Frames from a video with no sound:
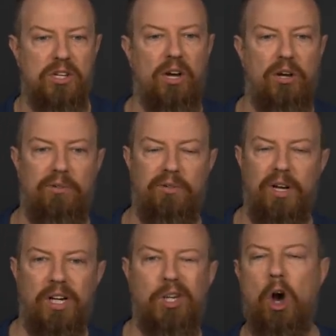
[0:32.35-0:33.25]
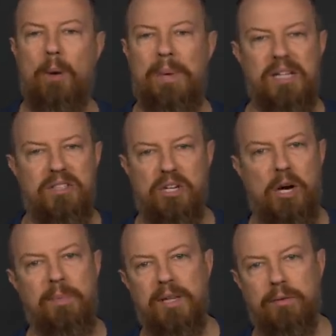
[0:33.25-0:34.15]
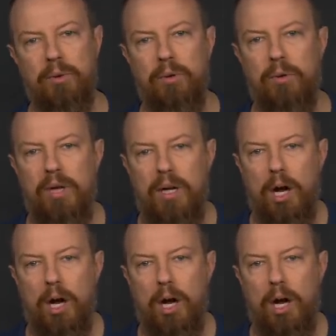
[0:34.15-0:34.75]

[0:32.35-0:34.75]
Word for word: of comments coming through,